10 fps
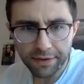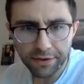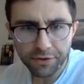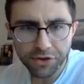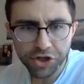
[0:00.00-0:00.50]

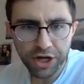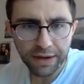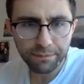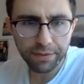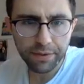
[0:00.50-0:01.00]
other
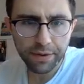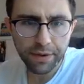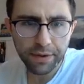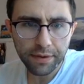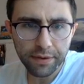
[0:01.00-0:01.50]
chap,
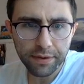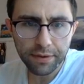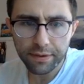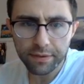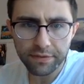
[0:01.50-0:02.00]

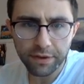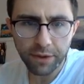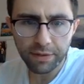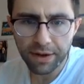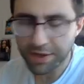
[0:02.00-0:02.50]
dy by